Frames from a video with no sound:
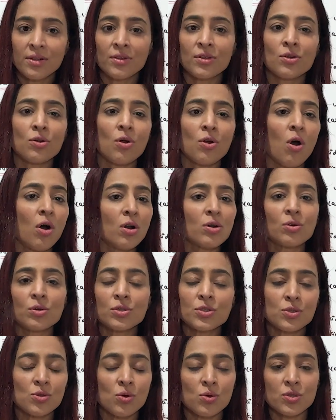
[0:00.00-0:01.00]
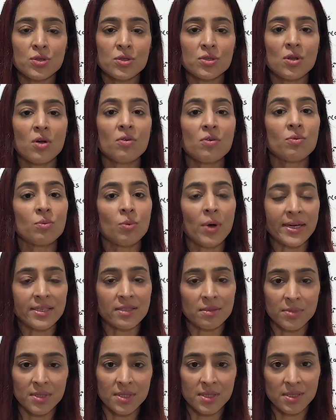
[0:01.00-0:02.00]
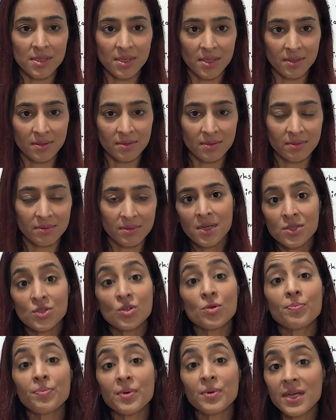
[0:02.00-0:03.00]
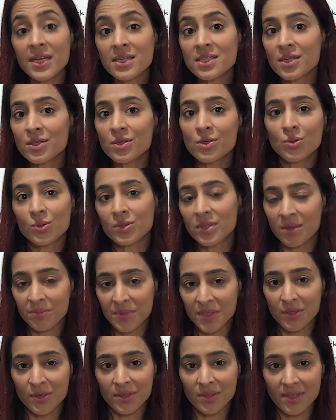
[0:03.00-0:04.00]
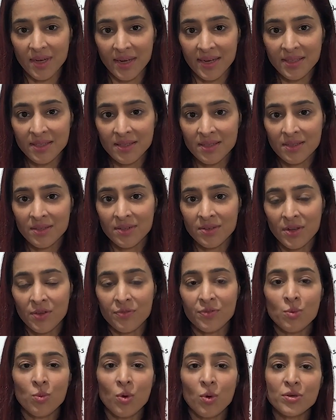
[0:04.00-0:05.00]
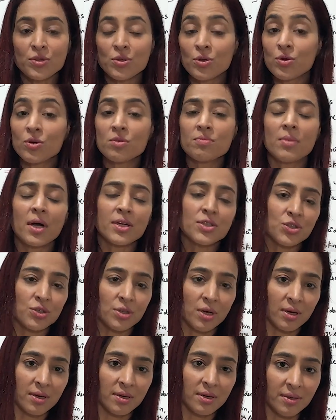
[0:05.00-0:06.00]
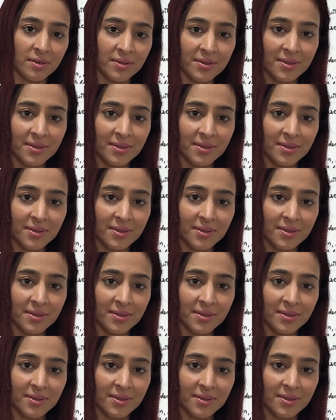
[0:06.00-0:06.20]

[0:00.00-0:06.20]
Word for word: They're all good sources of vitamin C. So please include them in your diet if you want to look much younger.